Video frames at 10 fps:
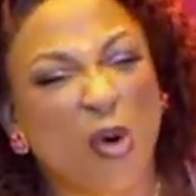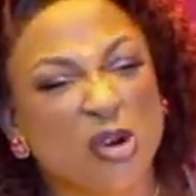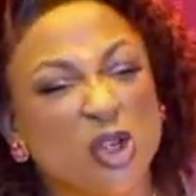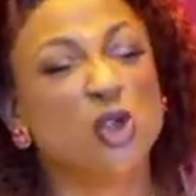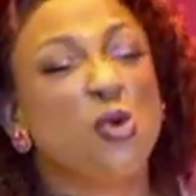
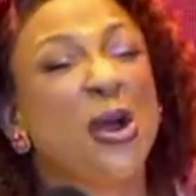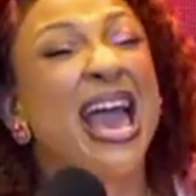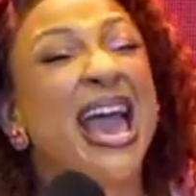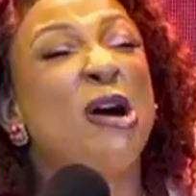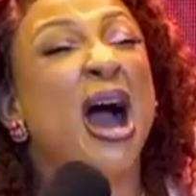You
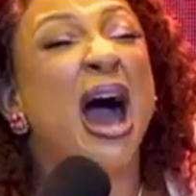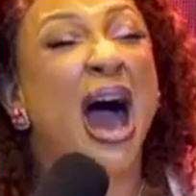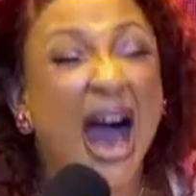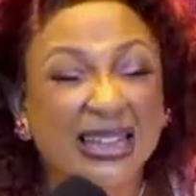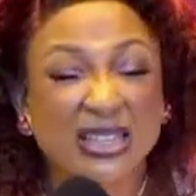
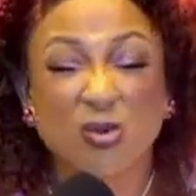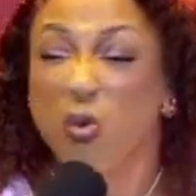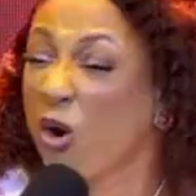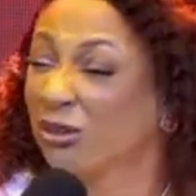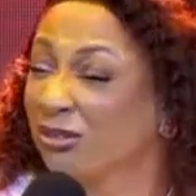are the
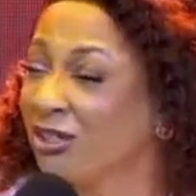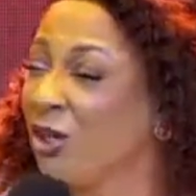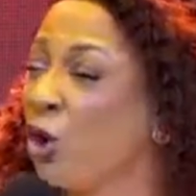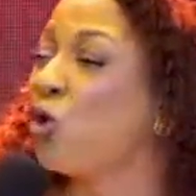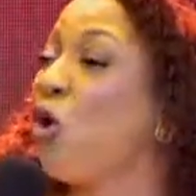one
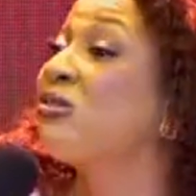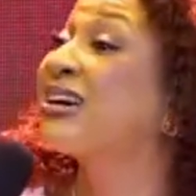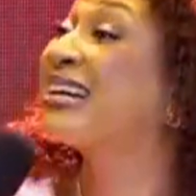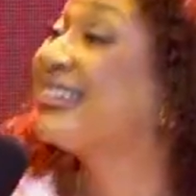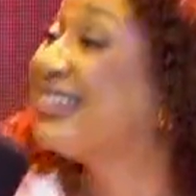God
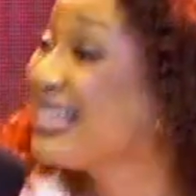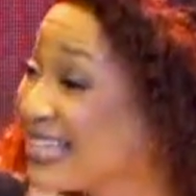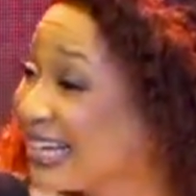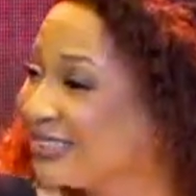created